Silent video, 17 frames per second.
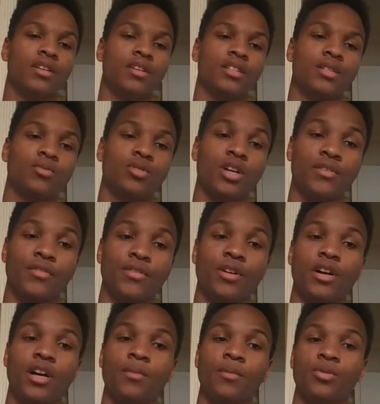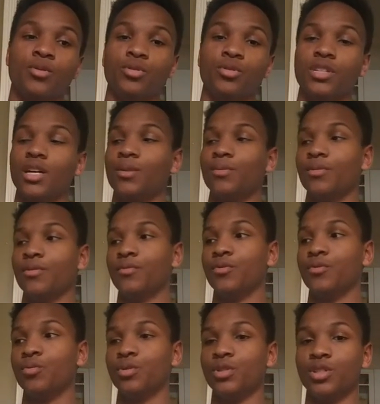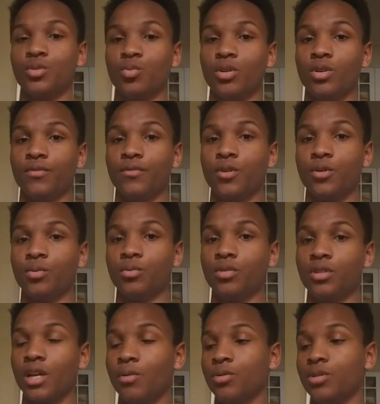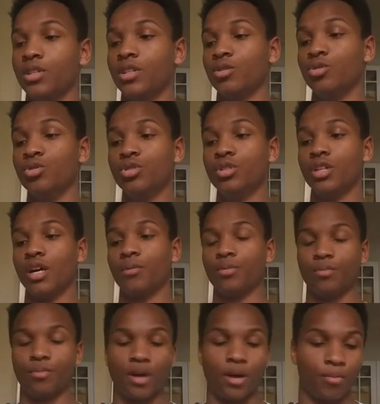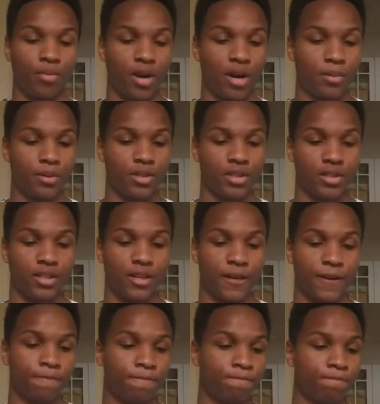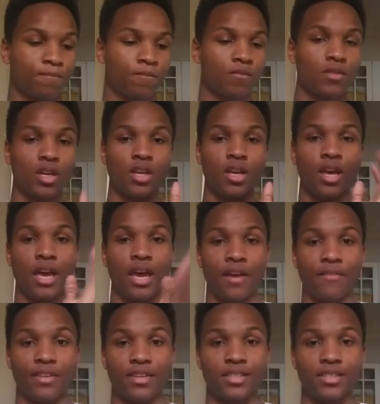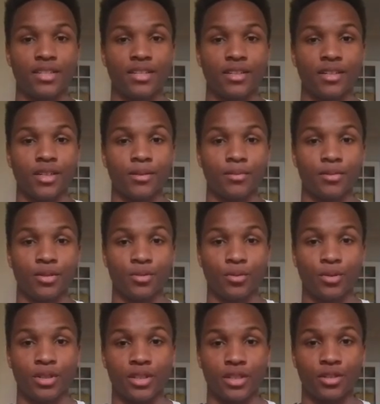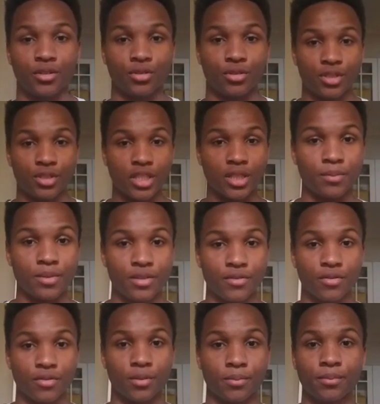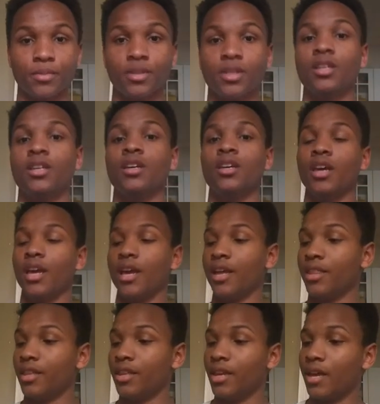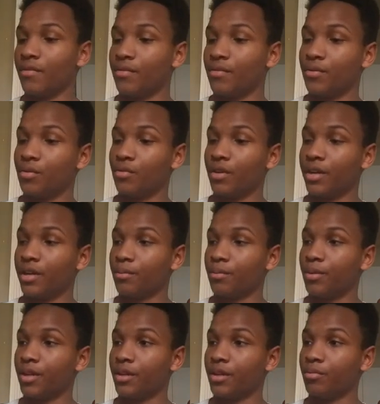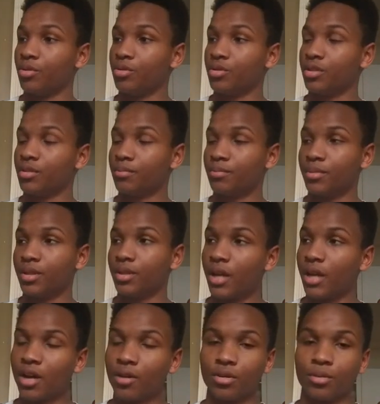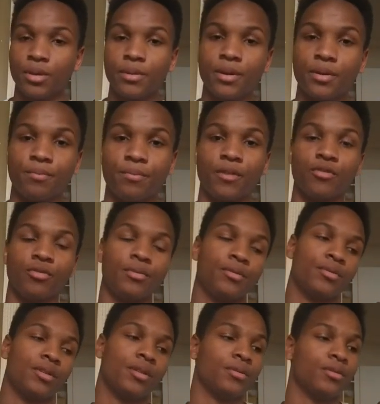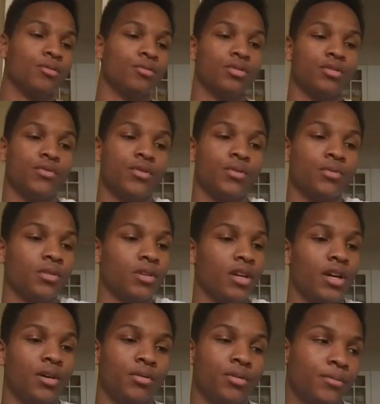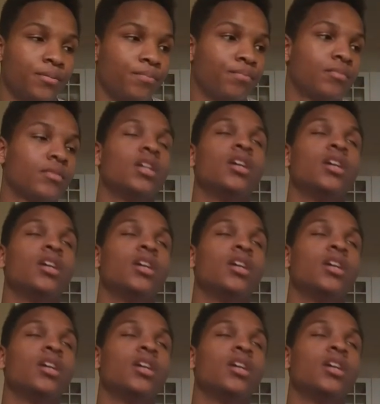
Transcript: think I'm trying to figure out how I'm gonna use that one, with just one phone. I was usually I would, I would probably just like have this you the one that you're seeing me from, and then have a phone right here playing music. But I don't know, maybe my roommate will let me use this phone. I don't know.